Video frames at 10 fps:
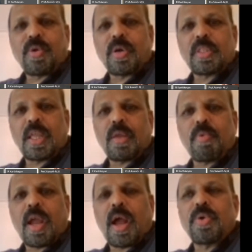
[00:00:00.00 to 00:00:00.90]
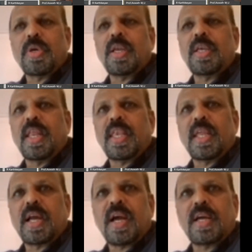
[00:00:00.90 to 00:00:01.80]
think we have done any
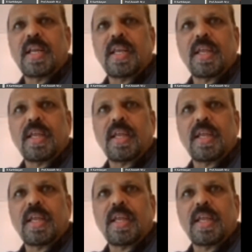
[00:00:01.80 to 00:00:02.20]
concreting